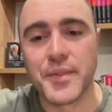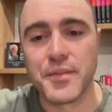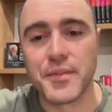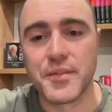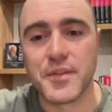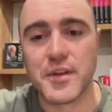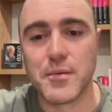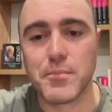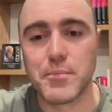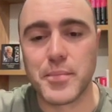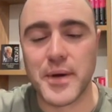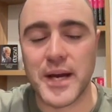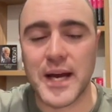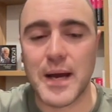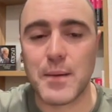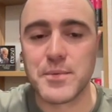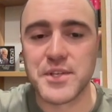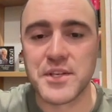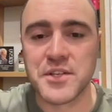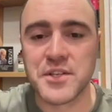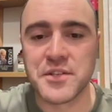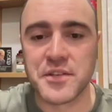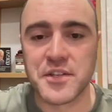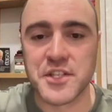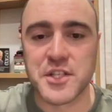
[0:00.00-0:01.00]
that perhaps
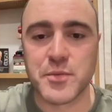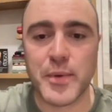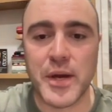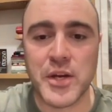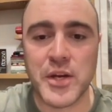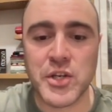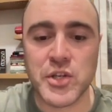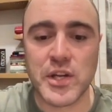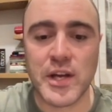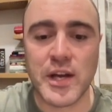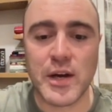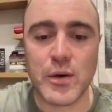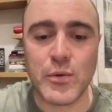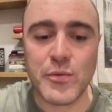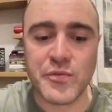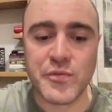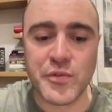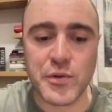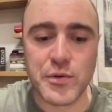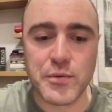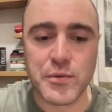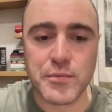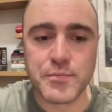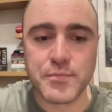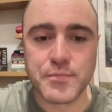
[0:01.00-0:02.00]
isn't especially
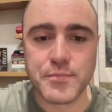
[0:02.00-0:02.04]
helpful.